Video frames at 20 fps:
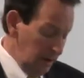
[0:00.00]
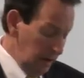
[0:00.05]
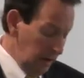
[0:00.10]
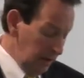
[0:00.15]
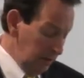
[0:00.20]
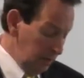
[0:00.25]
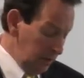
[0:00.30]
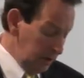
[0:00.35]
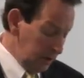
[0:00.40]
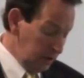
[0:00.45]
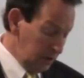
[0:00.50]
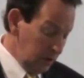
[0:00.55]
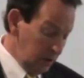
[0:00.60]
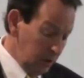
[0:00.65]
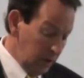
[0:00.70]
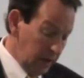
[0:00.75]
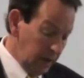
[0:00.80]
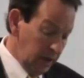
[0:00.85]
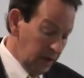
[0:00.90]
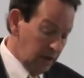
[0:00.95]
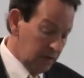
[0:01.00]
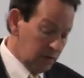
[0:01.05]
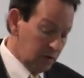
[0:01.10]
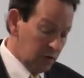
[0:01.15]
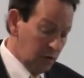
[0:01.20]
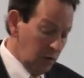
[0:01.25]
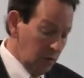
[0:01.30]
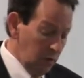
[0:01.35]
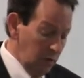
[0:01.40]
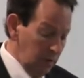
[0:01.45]
I went to a
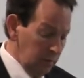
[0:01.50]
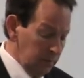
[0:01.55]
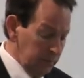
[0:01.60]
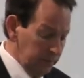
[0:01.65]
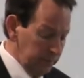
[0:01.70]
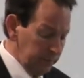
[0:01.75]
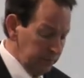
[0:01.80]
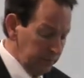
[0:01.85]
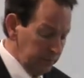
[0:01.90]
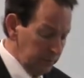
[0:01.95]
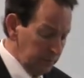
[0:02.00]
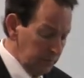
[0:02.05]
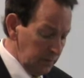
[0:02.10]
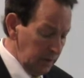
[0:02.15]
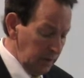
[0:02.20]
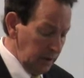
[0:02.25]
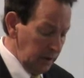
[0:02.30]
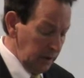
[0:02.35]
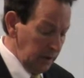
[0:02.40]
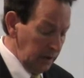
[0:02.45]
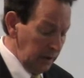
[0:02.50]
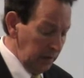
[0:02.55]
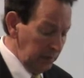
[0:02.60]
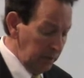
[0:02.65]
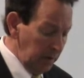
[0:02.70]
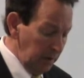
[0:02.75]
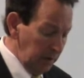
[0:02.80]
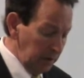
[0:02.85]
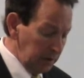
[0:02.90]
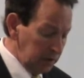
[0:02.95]
school, a
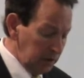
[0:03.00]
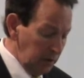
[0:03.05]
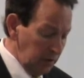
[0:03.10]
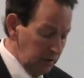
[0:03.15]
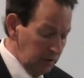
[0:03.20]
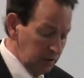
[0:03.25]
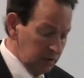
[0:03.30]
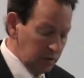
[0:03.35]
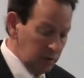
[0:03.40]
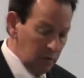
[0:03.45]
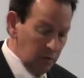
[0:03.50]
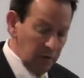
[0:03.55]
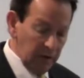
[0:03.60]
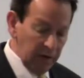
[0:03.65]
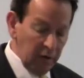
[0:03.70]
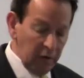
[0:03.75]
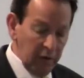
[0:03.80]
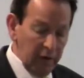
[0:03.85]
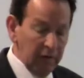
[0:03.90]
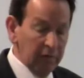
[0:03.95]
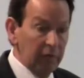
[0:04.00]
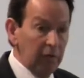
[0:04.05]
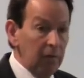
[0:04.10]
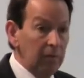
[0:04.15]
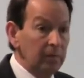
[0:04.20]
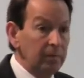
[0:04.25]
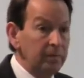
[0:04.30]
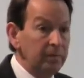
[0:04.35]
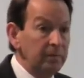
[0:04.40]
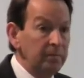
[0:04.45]
public charter school in Greenville.
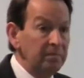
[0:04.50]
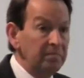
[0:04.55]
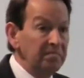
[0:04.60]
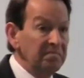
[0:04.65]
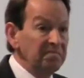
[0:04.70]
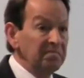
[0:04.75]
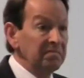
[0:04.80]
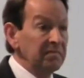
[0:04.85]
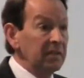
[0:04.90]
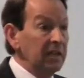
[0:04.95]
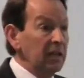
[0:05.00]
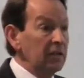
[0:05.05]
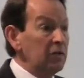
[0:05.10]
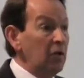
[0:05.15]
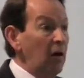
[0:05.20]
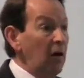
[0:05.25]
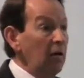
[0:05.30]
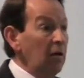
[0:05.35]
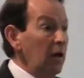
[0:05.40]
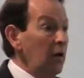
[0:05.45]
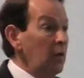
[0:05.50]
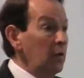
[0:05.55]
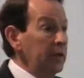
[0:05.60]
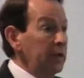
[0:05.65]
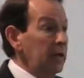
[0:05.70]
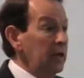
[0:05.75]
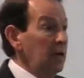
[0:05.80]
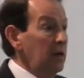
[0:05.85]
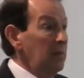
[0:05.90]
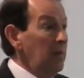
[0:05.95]
That's all low
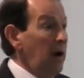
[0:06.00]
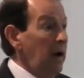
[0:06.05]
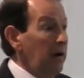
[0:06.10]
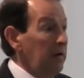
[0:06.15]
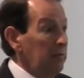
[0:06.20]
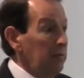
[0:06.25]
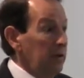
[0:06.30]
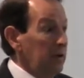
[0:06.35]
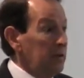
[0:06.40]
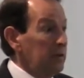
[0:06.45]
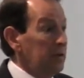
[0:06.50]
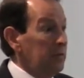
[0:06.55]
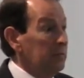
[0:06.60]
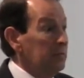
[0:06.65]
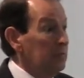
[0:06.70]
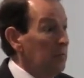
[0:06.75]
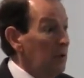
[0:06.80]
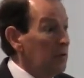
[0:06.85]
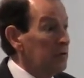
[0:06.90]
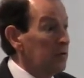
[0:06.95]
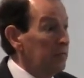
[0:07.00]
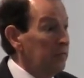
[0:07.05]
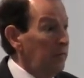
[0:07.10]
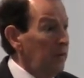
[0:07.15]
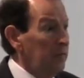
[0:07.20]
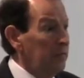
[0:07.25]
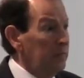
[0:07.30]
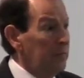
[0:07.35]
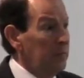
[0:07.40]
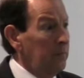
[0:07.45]
income, high risk, most
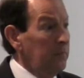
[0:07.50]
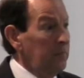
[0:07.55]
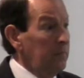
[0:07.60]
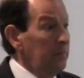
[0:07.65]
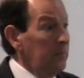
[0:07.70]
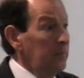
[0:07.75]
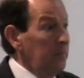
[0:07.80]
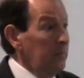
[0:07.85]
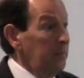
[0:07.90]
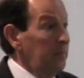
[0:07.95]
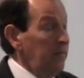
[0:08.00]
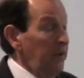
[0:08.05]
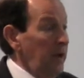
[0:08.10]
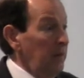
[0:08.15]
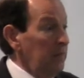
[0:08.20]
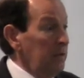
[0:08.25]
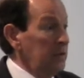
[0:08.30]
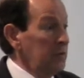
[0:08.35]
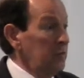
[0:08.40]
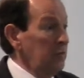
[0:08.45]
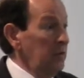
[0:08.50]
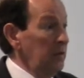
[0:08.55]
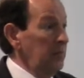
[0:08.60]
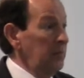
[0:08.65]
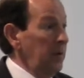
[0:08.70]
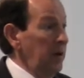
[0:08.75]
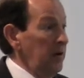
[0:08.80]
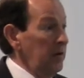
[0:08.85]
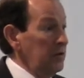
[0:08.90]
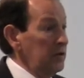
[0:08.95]
families where the
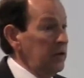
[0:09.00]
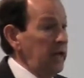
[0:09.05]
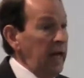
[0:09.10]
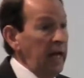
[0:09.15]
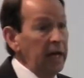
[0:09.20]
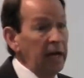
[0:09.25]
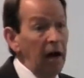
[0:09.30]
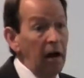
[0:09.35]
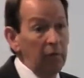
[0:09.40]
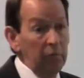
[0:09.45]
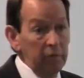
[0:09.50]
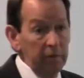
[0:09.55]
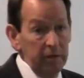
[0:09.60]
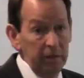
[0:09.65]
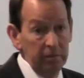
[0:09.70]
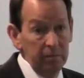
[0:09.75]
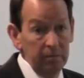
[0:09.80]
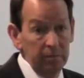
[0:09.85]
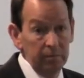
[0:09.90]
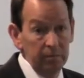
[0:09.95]
parents cannot read.